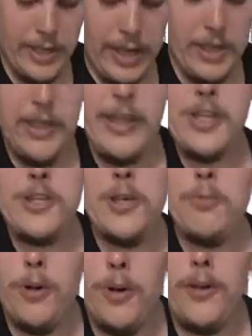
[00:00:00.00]
and that you
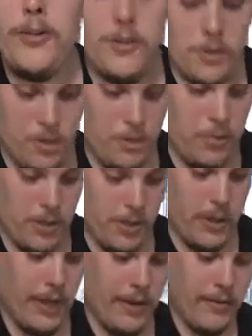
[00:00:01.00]
actually buy in the shop. I
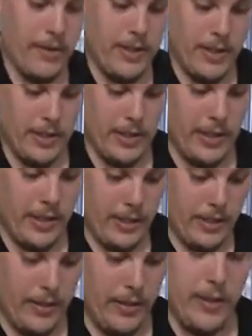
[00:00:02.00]
can guarantee you that.